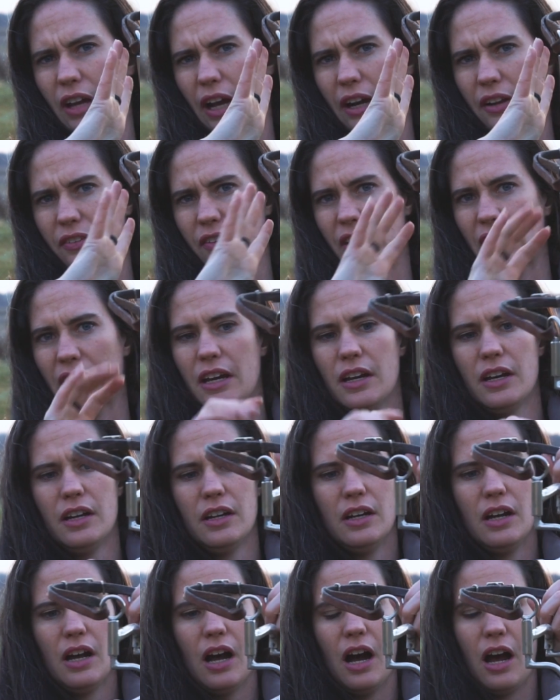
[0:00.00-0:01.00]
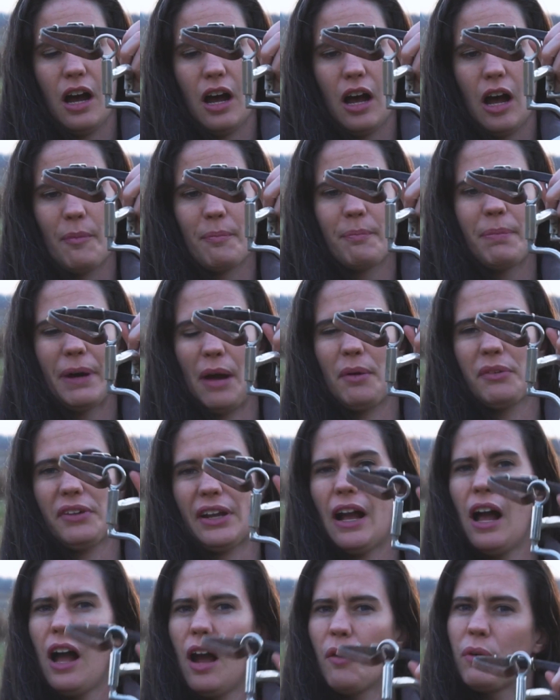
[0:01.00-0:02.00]
kind of see. But I was
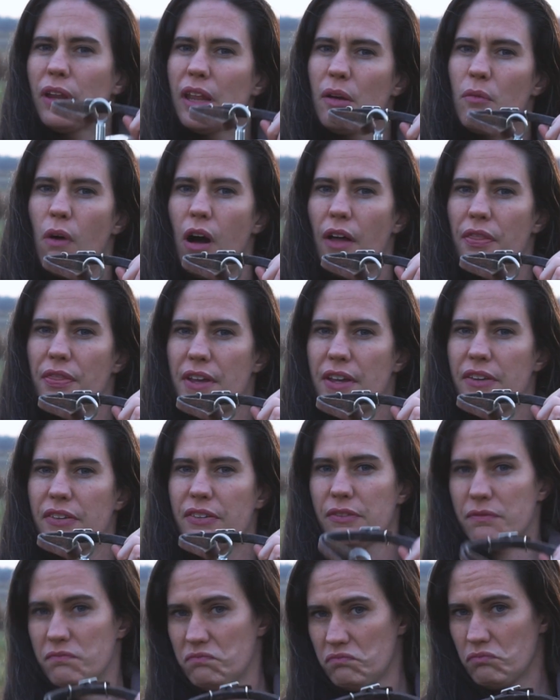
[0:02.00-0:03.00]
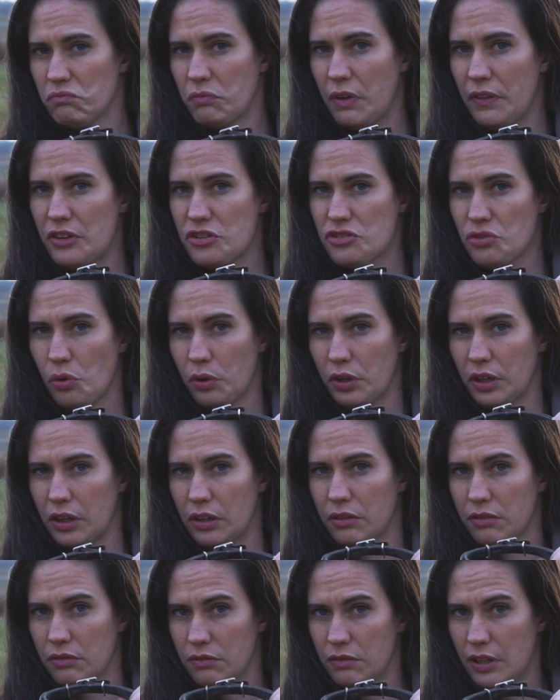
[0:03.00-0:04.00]
like, oh, I really want this with a
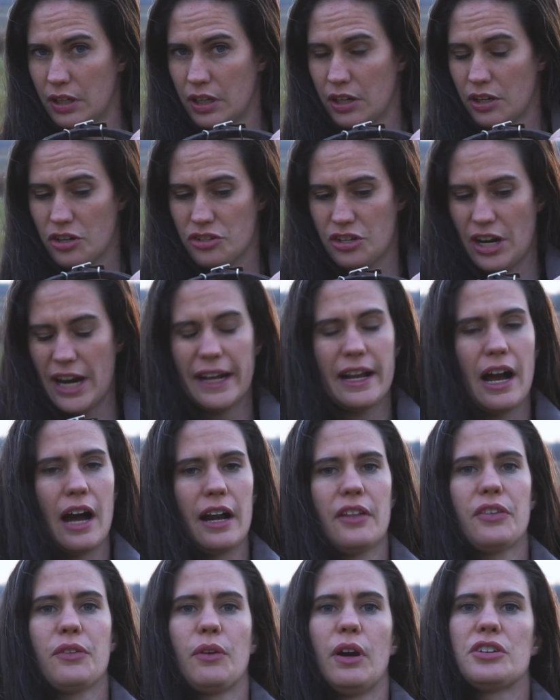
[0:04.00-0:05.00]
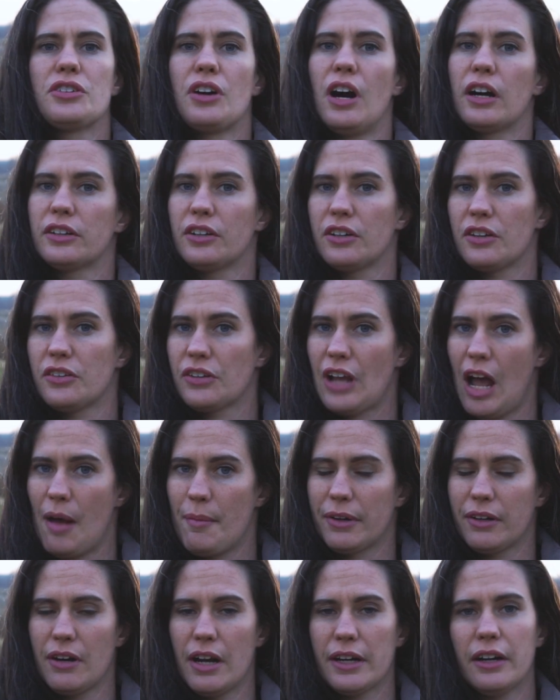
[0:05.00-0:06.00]
shorter shank on it. So I talked to
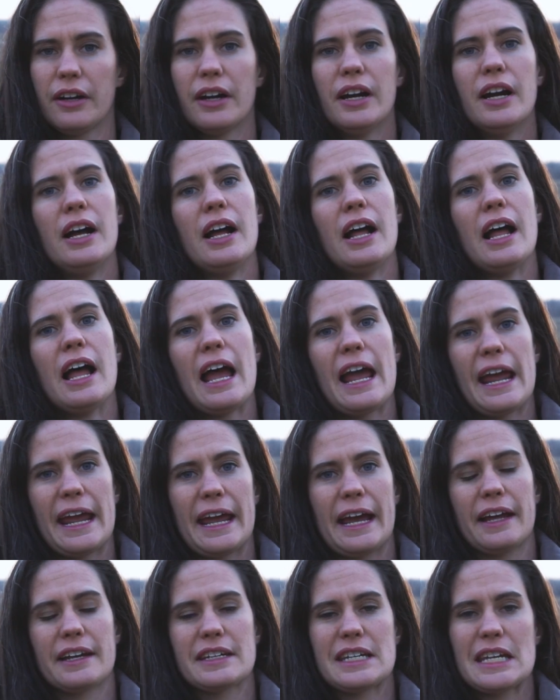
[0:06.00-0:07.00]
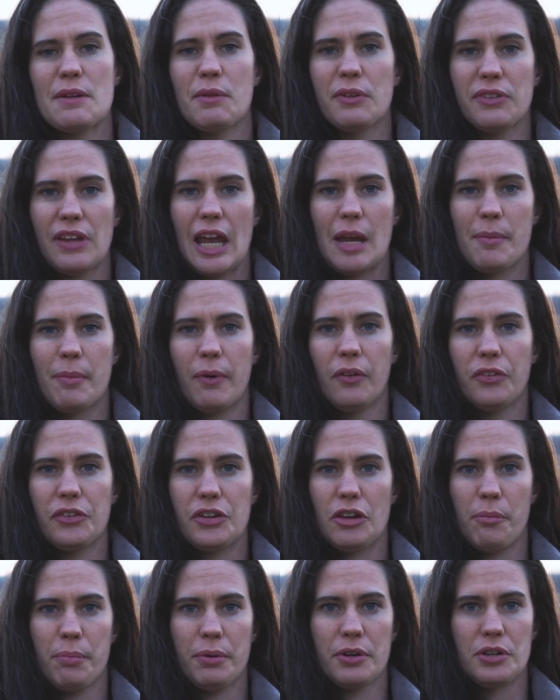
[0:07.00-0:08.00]
McGregor, and he was able
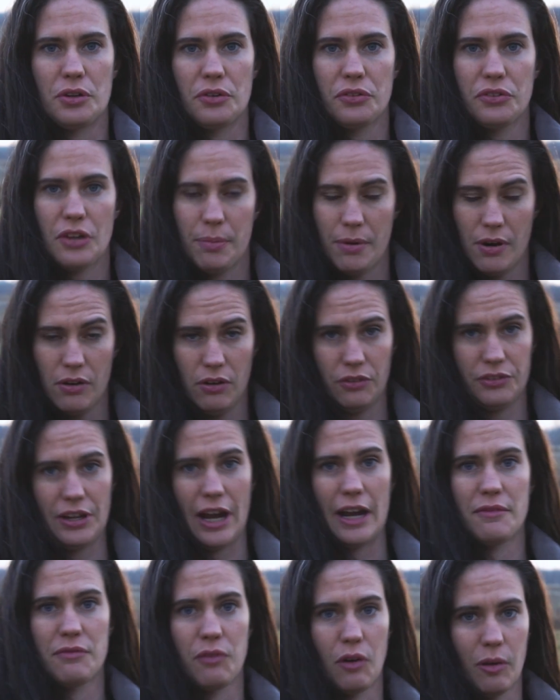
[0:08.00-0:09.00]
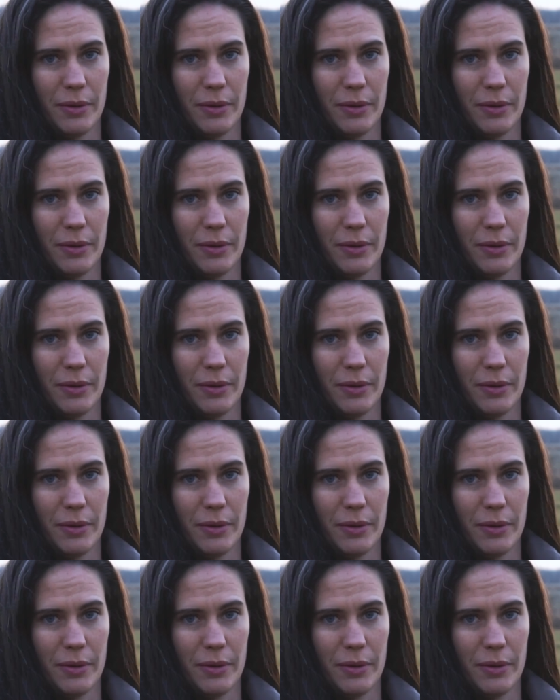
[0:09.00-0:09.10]
to produce a prototype for